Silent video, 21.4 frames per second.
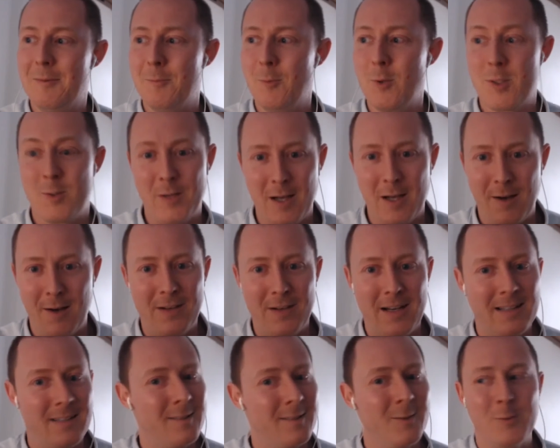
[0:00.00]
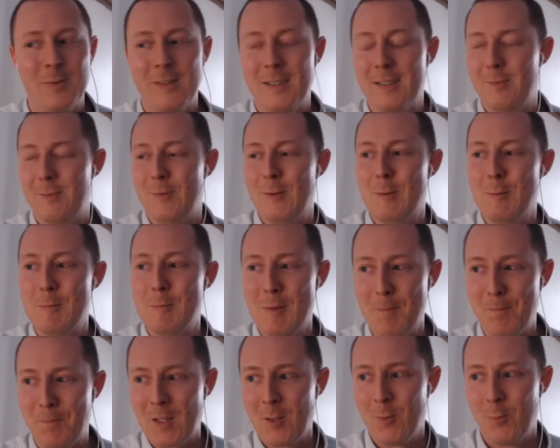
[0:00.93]
which we often had to do with this film,
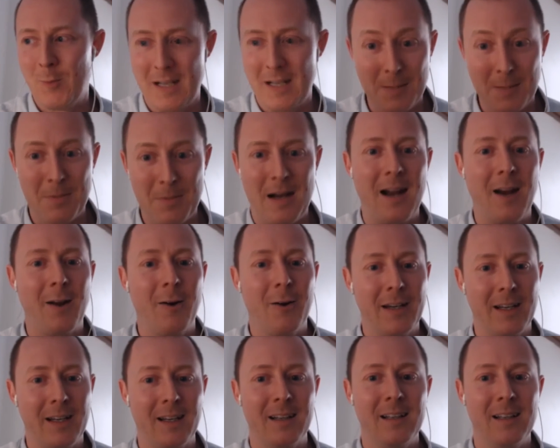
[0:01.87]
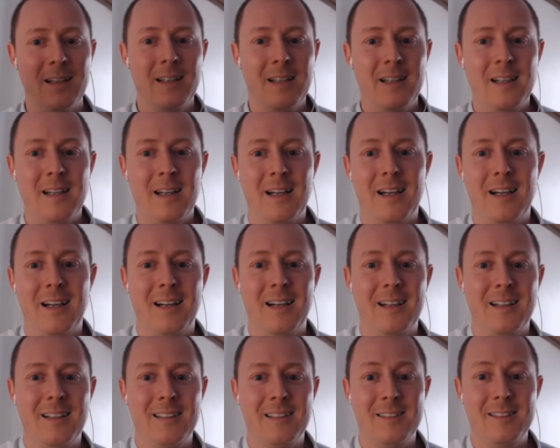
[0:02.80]
and we ended up hiring
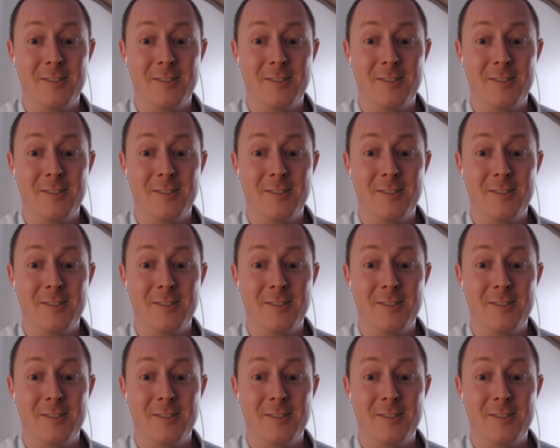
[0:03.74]
a